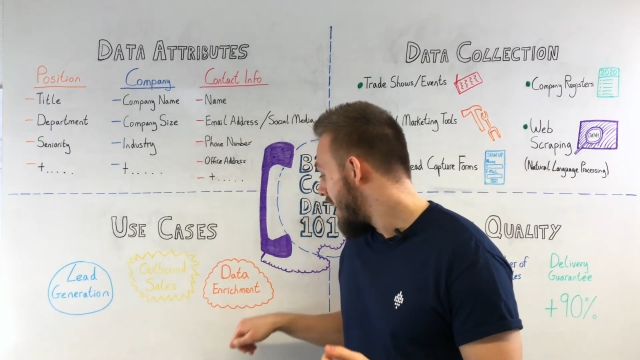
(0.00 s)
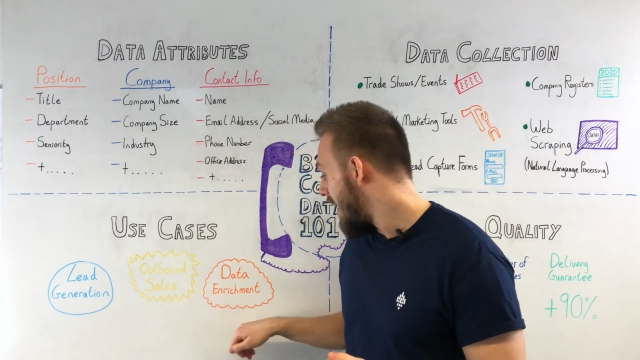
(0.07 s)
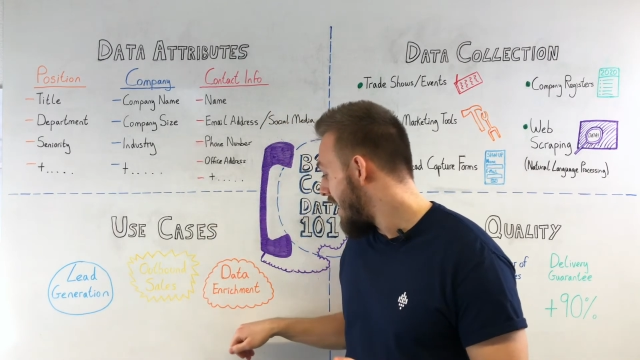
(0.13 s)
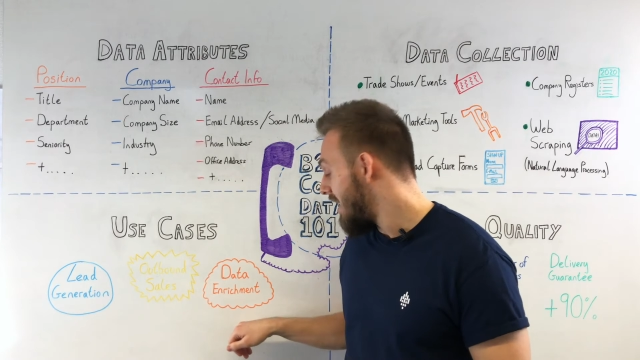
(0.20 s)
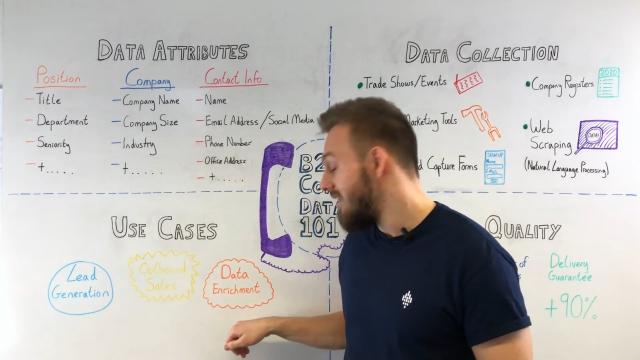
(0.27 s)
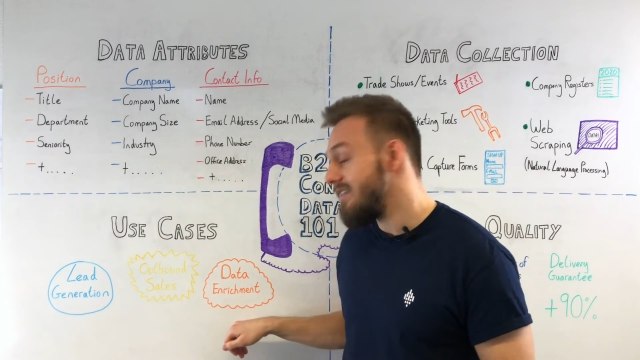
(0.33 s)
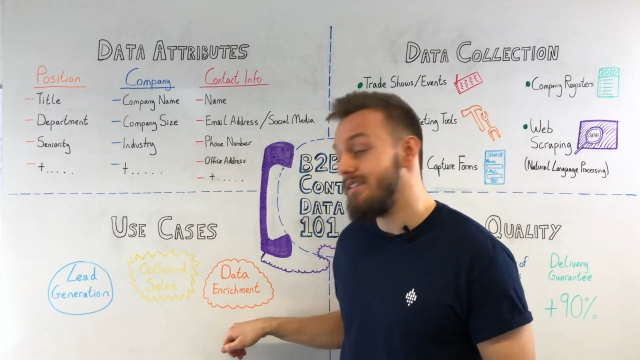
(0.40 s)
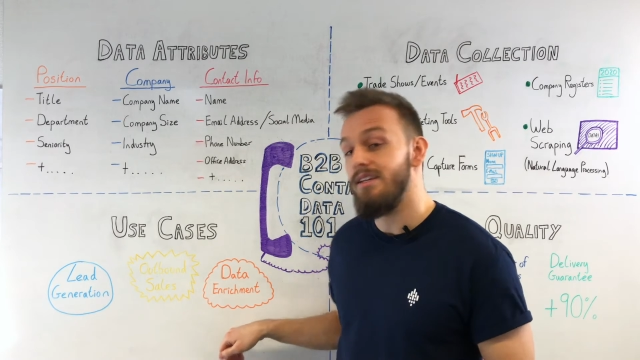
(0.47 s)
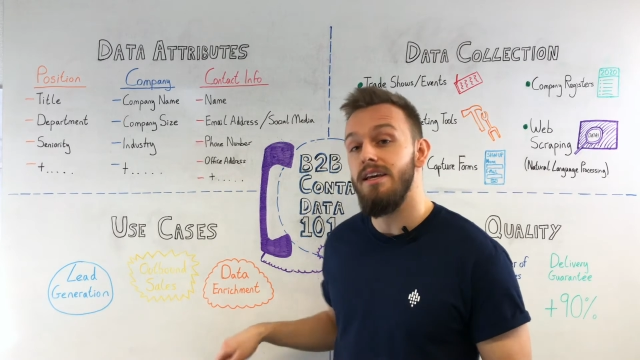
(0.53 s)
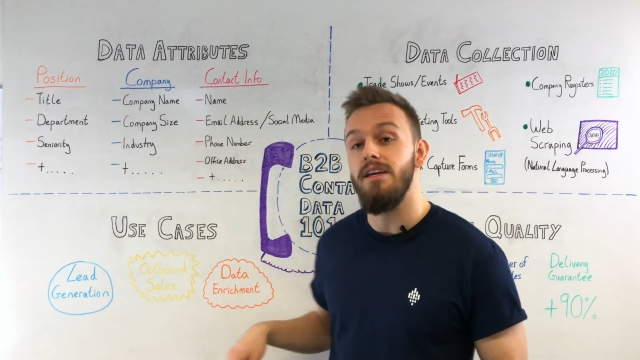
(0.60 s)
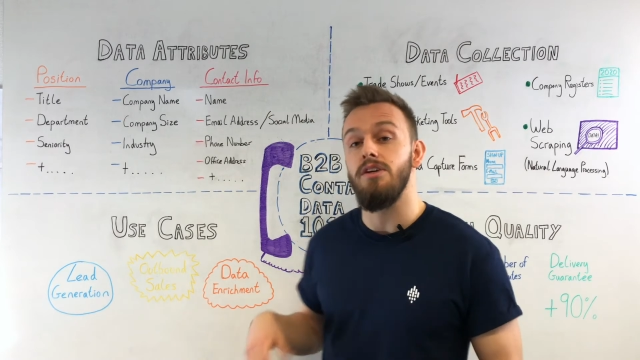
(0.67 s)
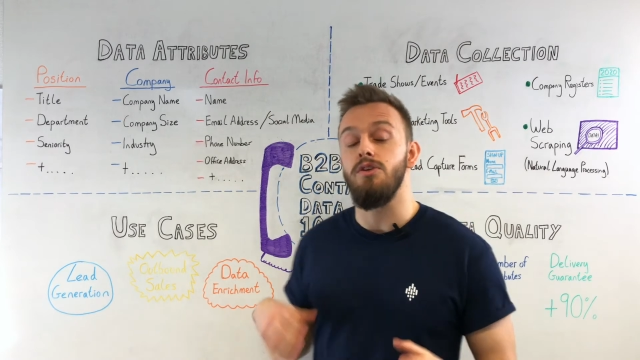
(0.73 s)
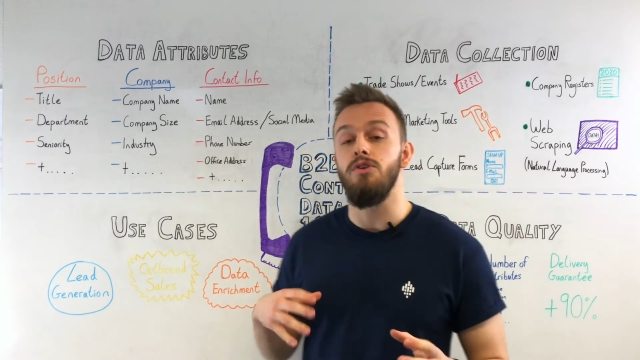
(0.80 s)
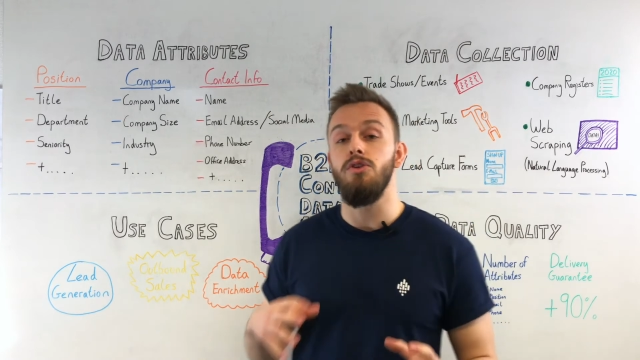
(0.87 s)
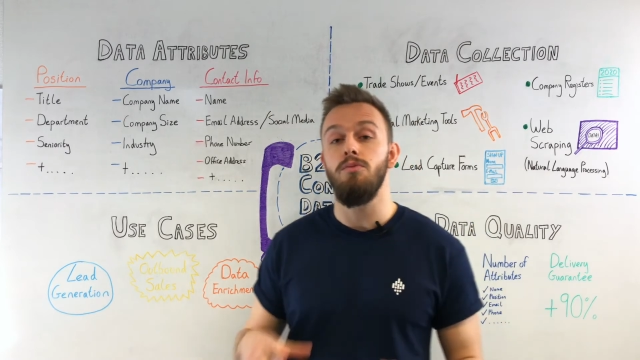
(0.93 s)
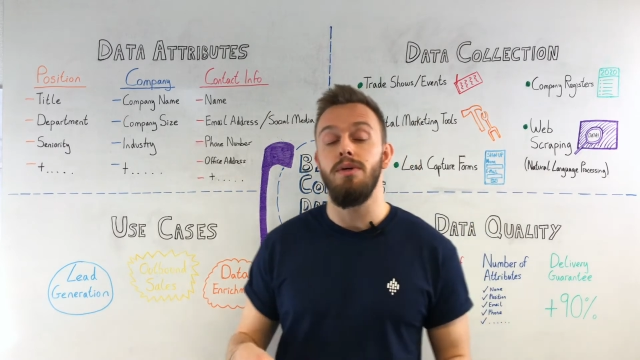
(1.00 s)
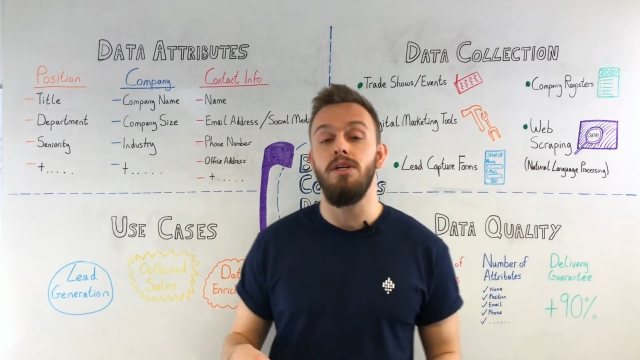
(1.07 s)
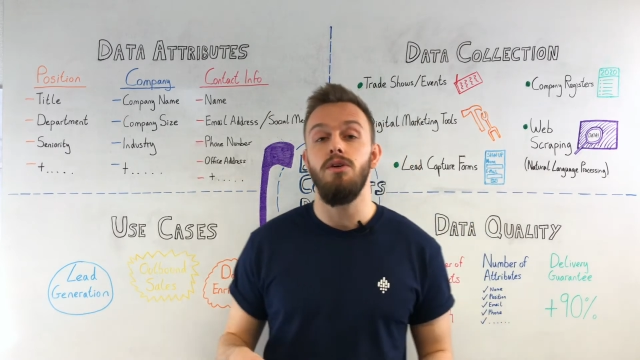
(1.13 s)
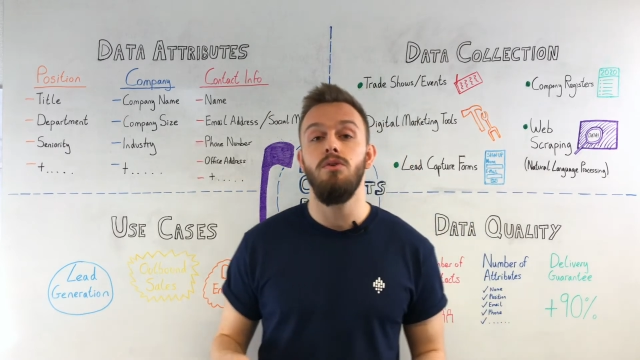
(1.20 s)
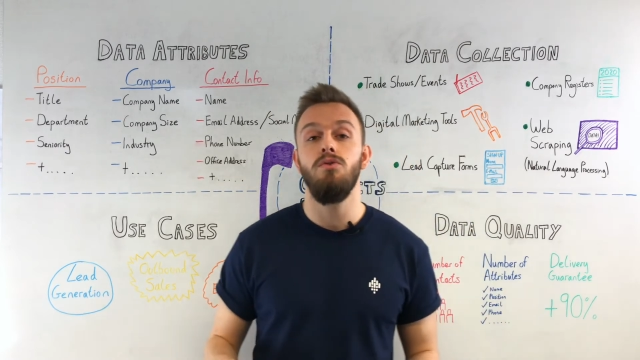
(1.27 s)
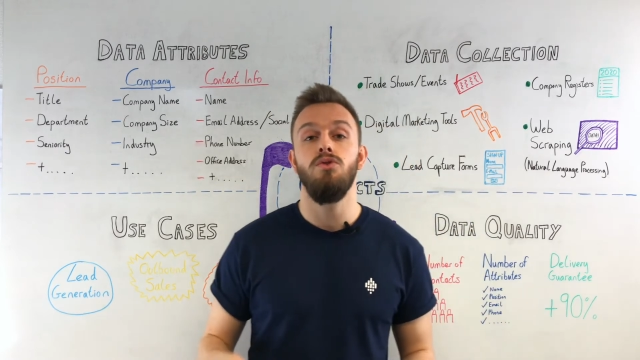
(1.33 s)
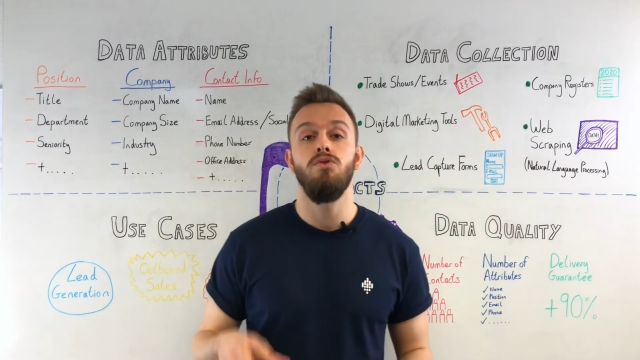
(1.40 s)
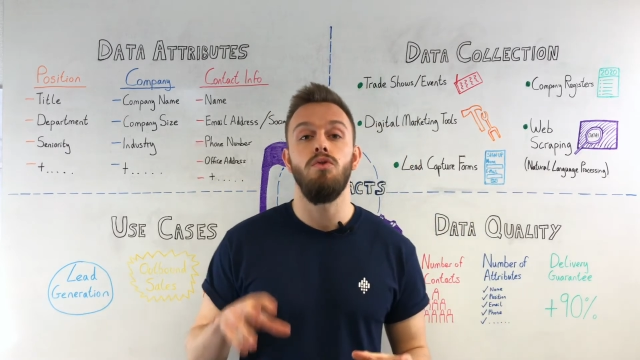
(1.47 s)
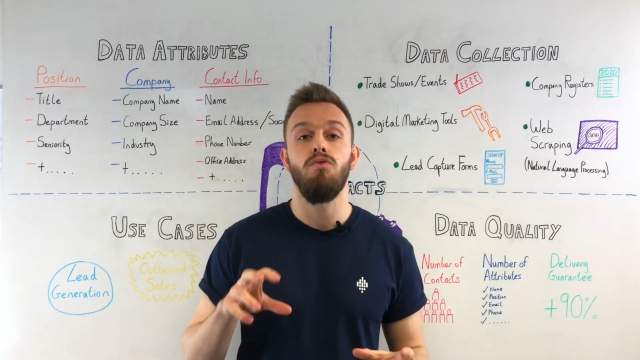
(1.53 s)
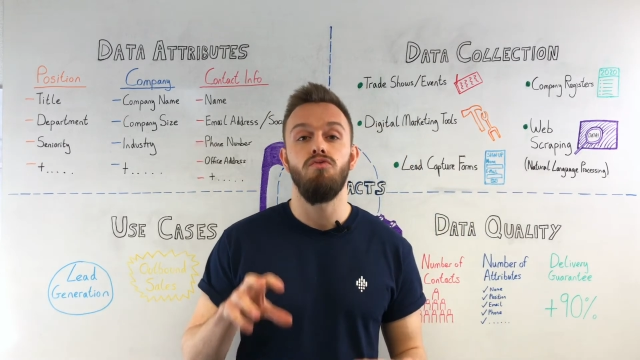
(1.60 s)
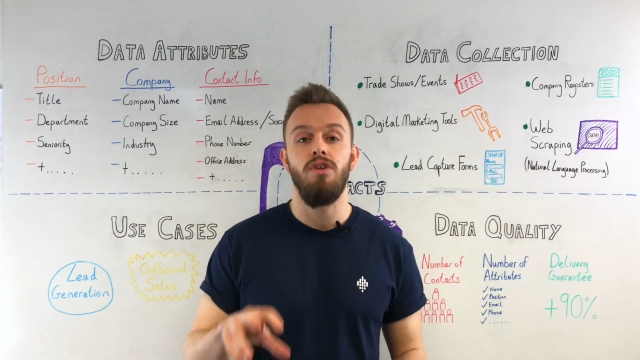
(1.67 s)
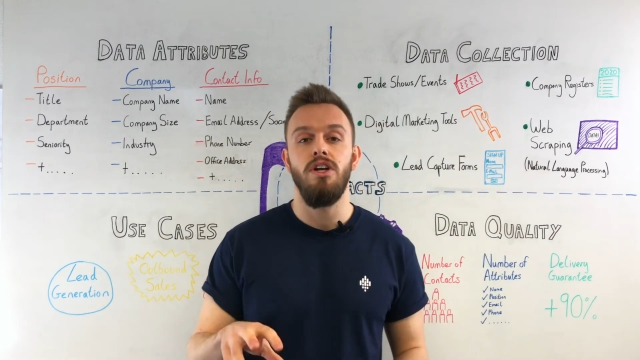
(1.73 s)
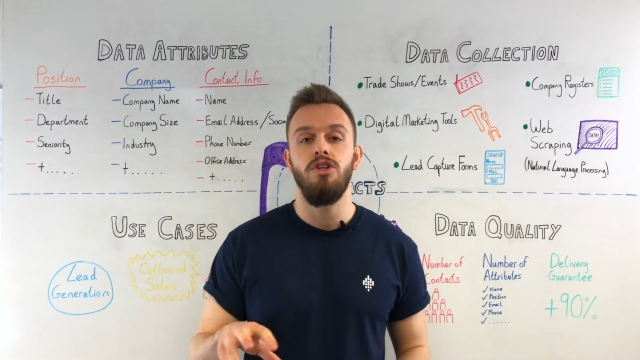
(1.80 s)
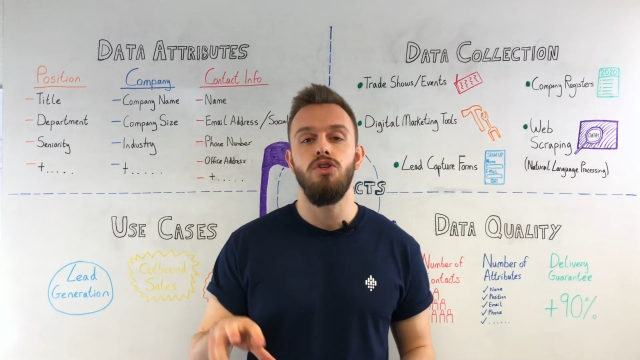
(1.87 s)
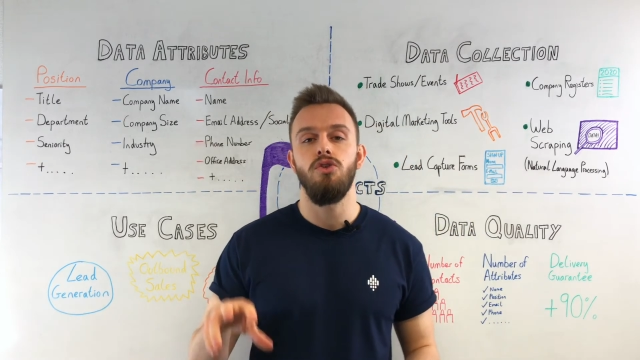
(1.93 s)
And it can be used to
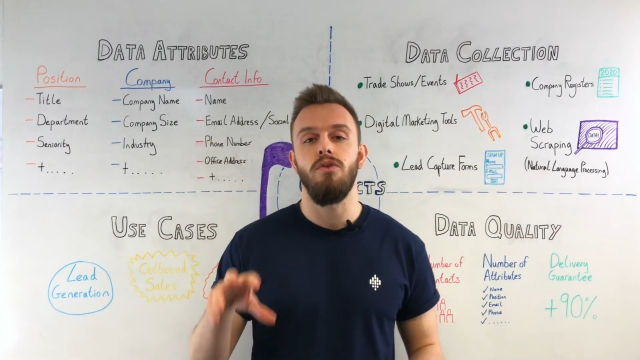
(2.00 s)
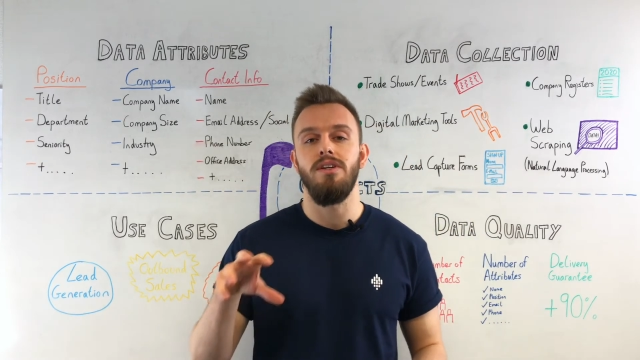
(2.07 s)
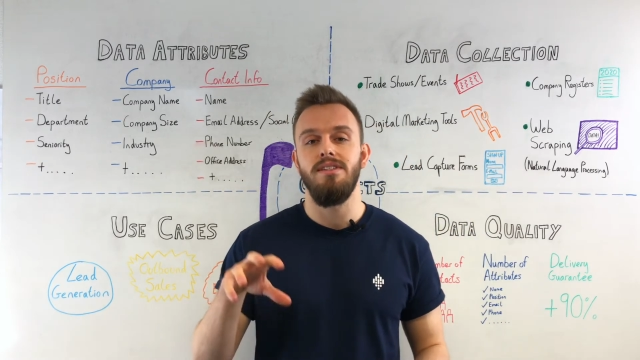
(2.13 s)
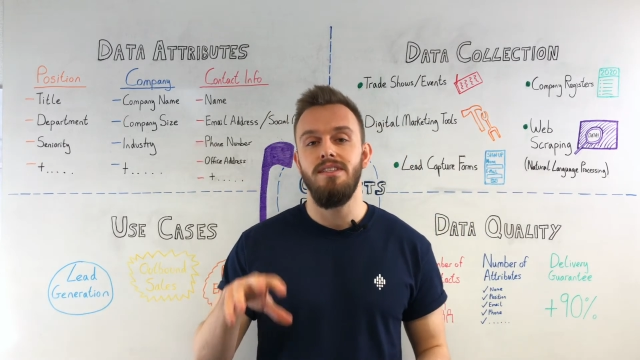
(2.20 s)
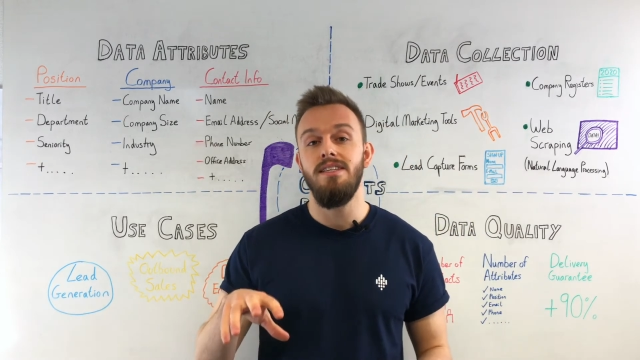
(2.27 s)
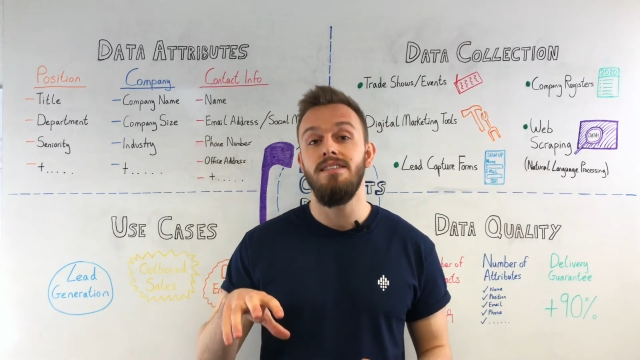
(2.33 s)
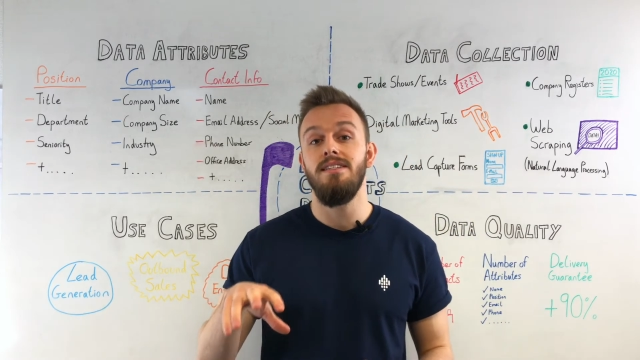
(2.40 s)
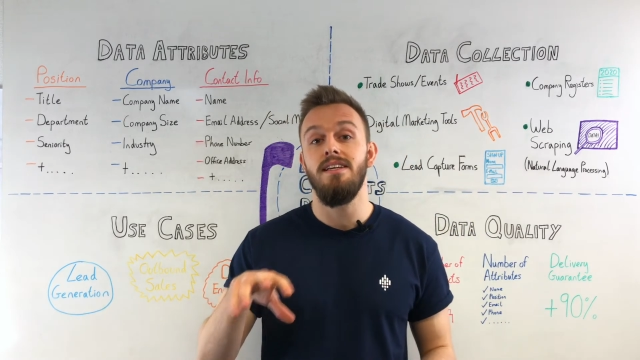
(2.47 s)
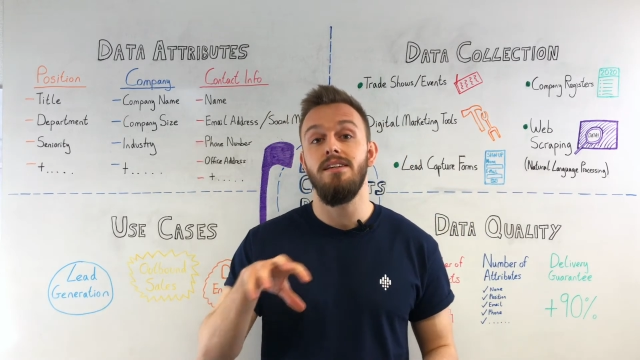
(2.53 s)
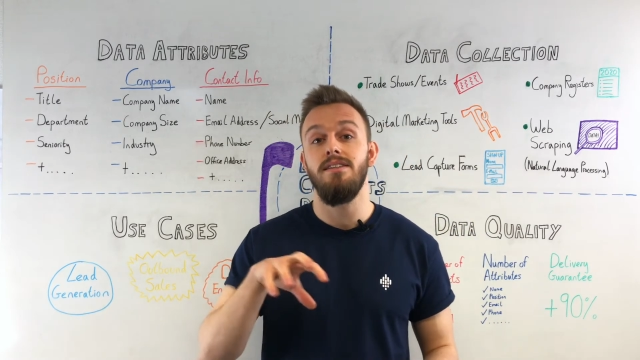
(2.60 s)
enrich your existing